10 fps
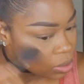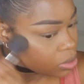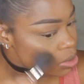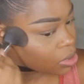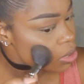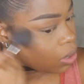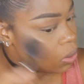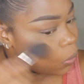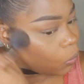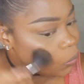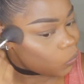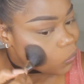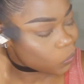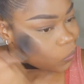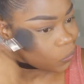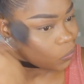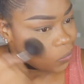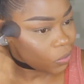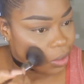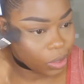So
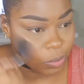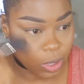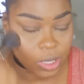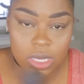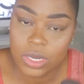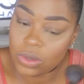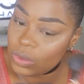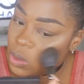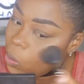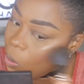I'm going to do